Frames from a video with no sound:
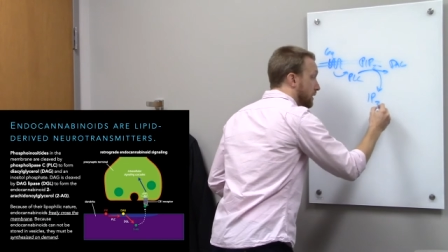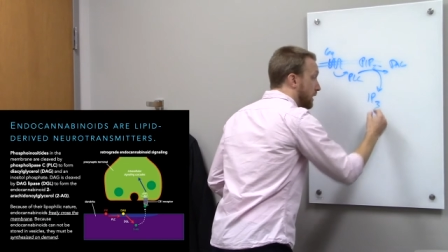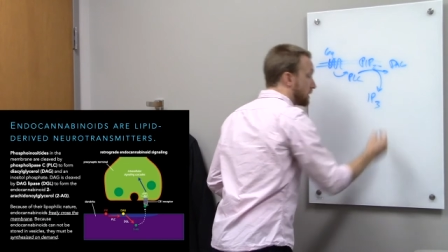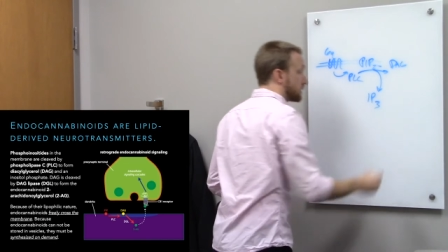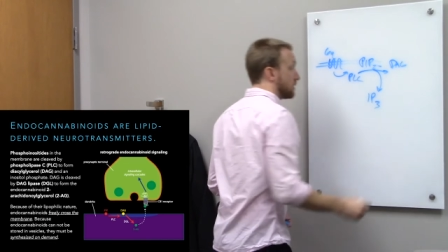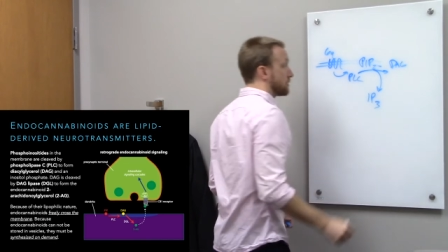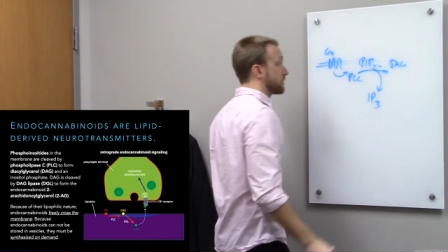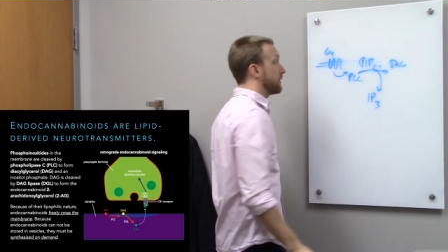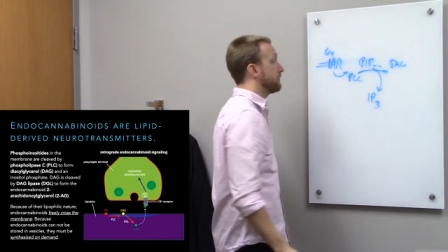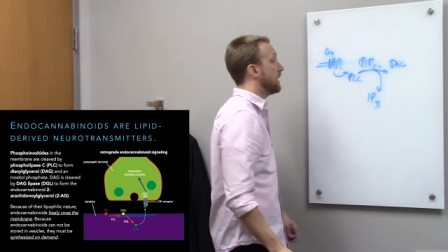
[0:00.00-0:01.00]
inositol
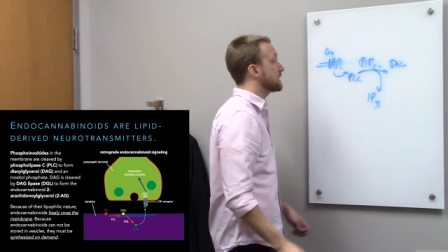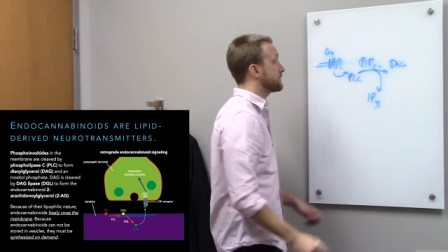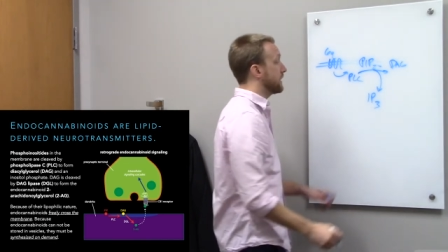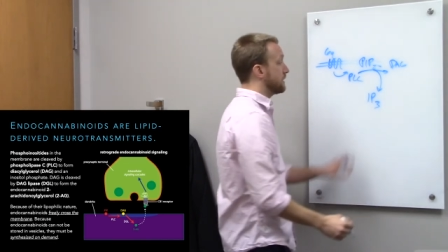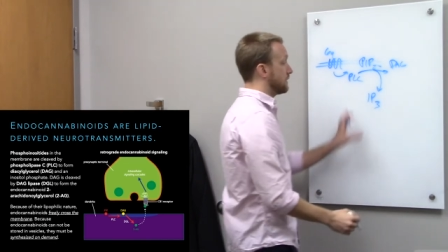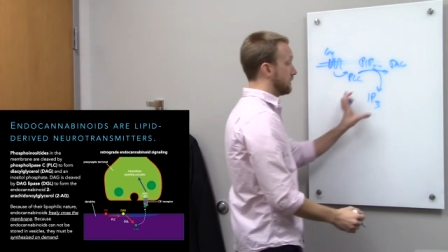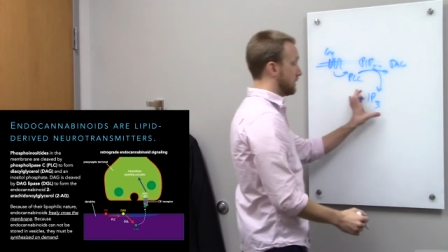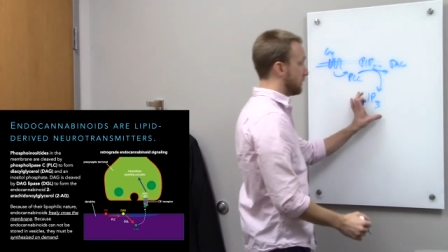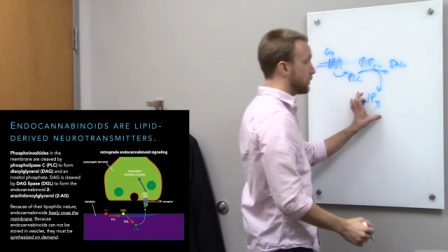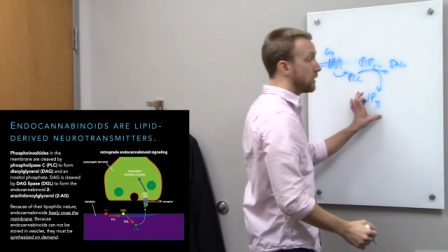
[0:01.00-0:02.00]
triphosphate
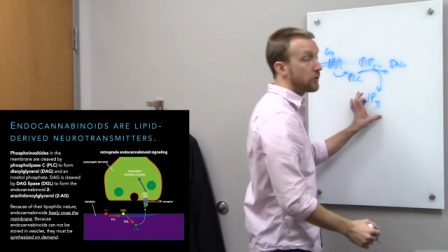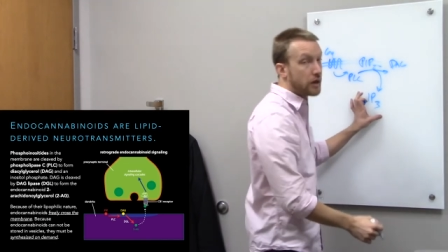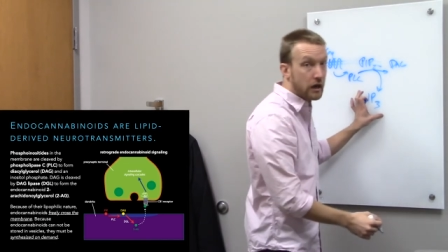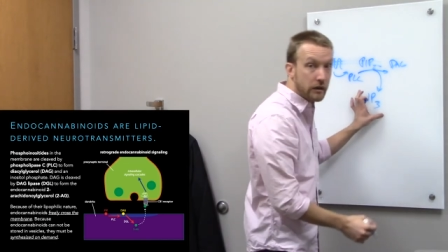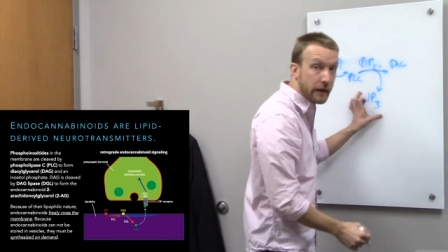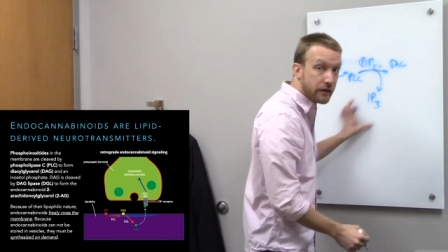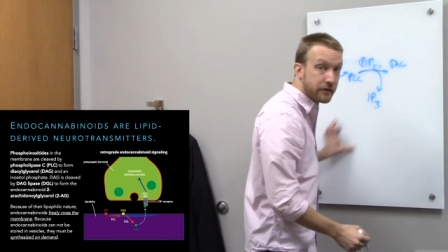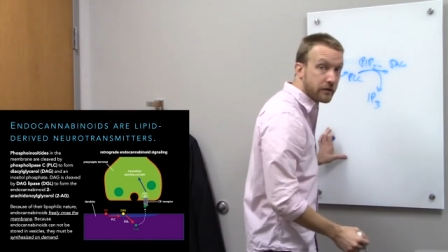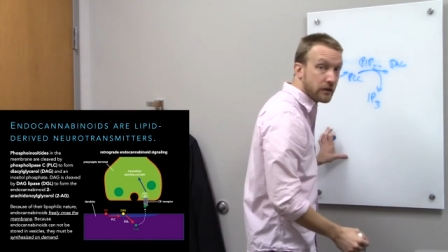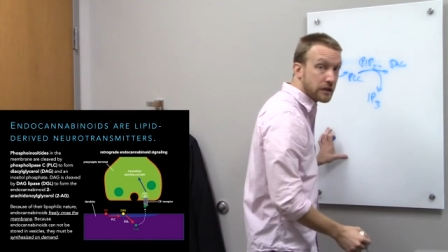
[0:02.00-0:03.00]
that we don't care about
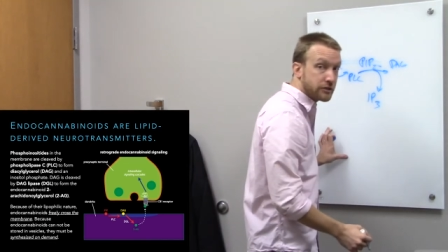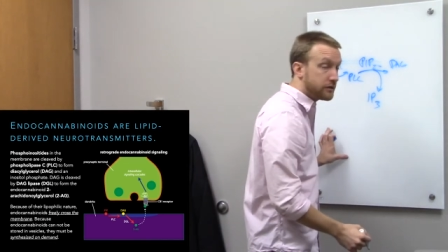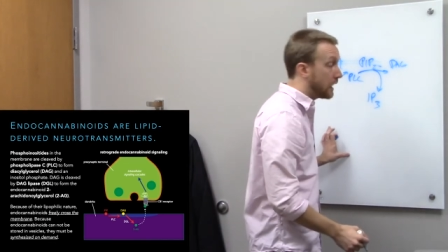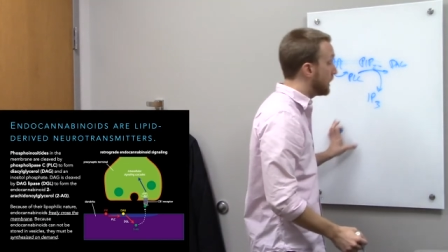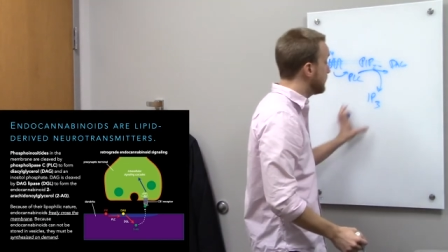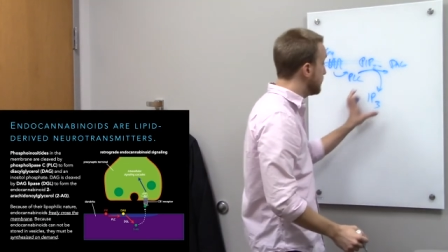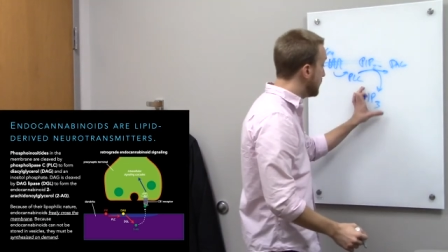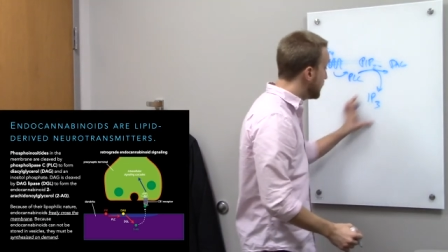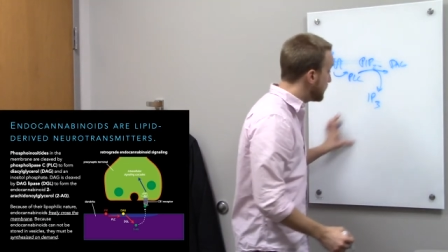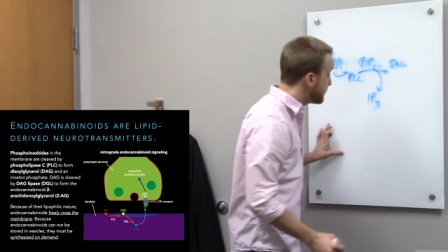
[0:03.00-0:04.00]
until lecture 9,
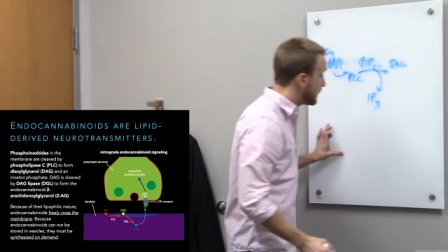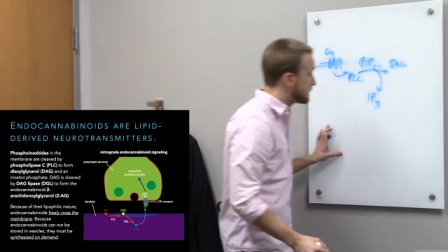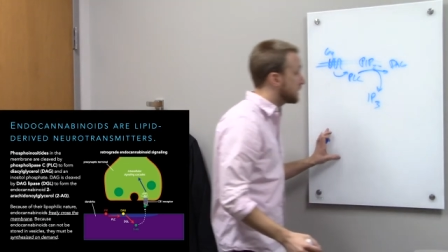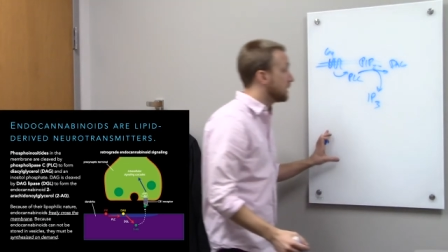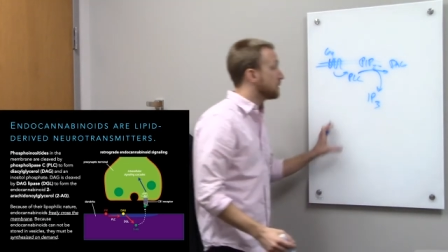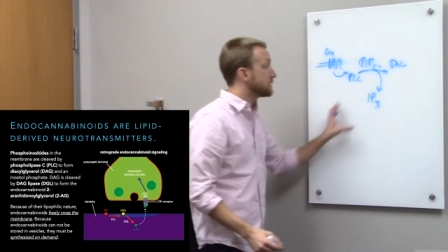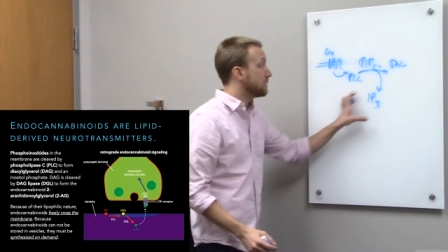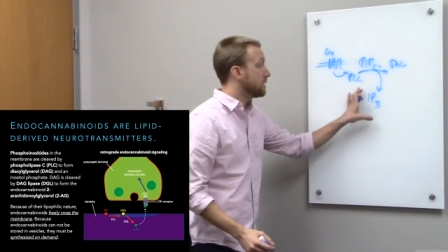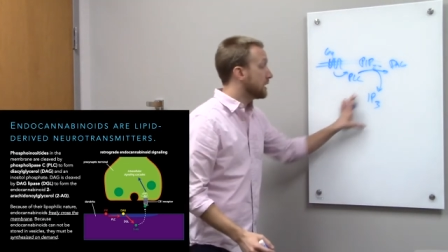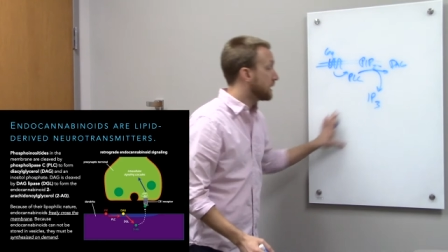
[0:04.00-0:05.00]
but that's going to help
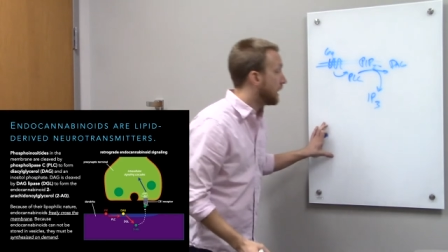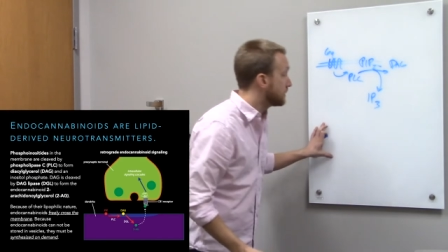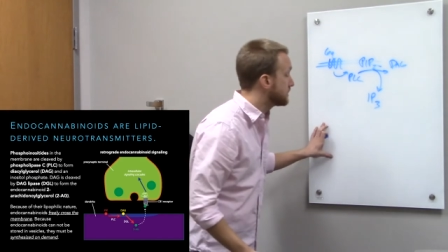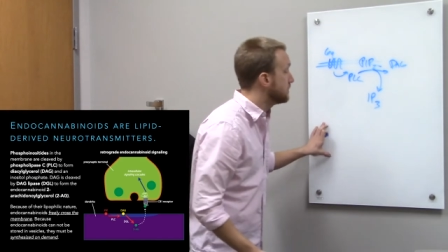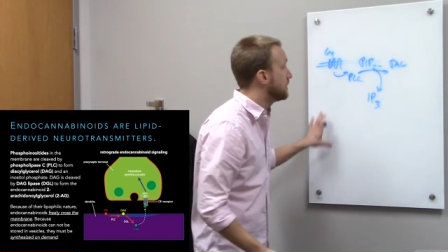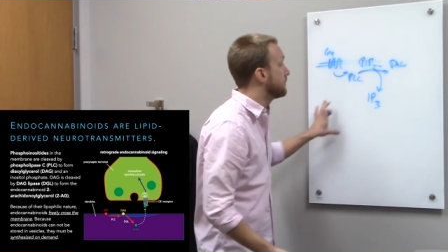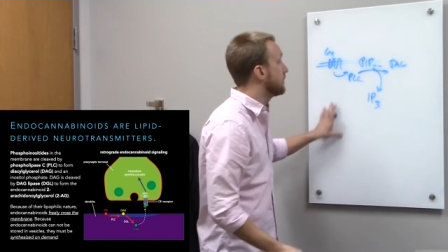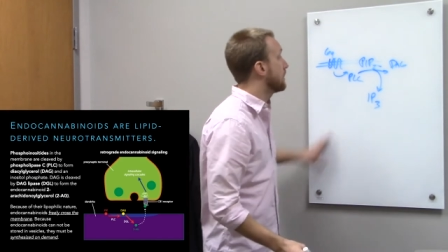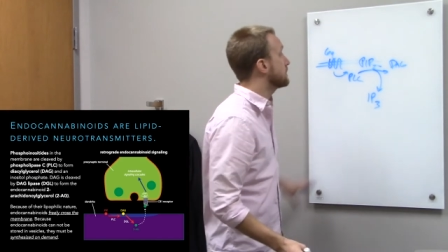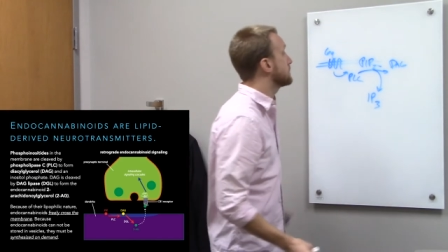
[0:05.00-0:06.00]
stimulate calcium
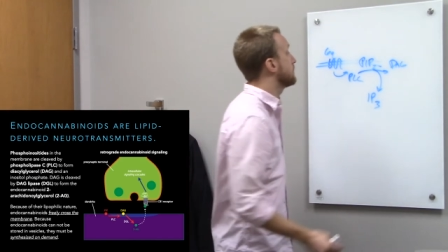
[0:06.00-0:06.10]
influx.